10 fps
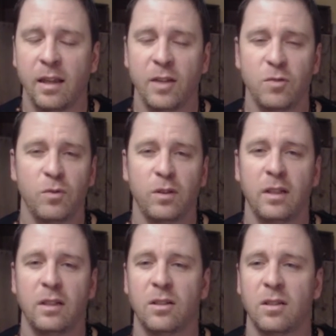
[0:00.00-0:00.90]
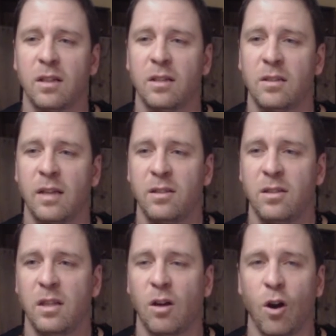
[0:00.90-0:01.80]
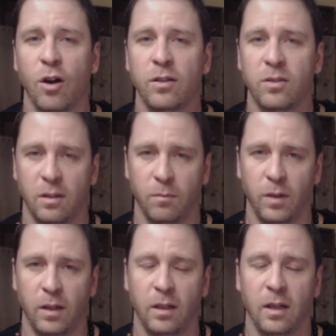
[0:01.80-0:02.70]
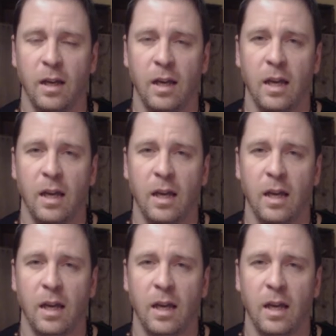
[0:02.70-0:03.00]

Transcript: And that's really just because that's the artist in me.